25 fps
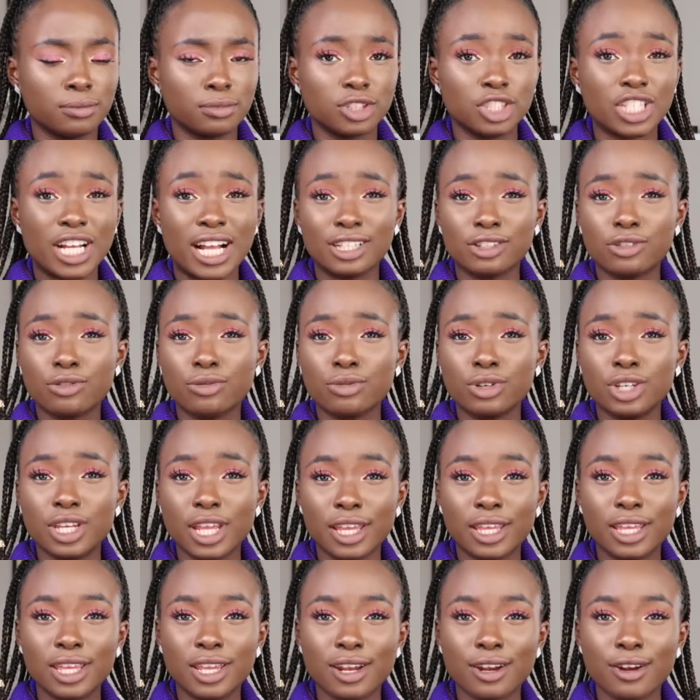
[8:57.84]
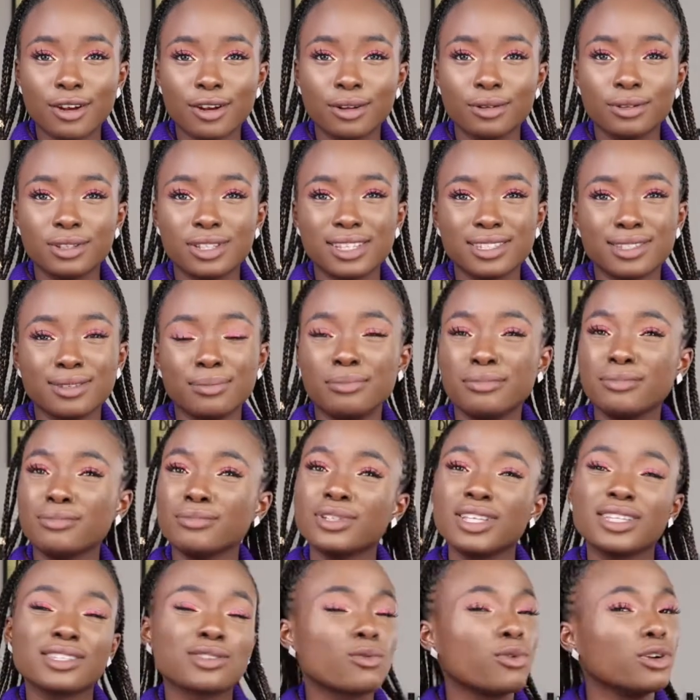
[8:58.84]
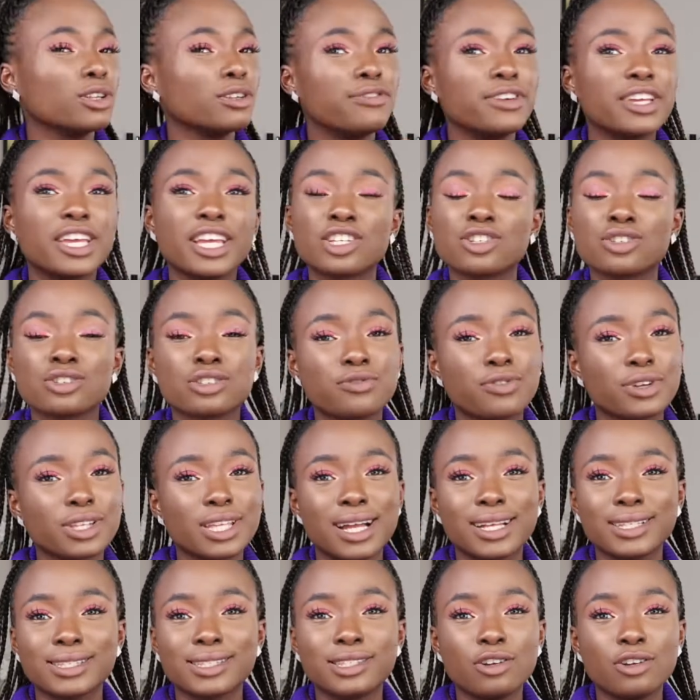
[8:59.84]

child through daycare, there's qualifications for that.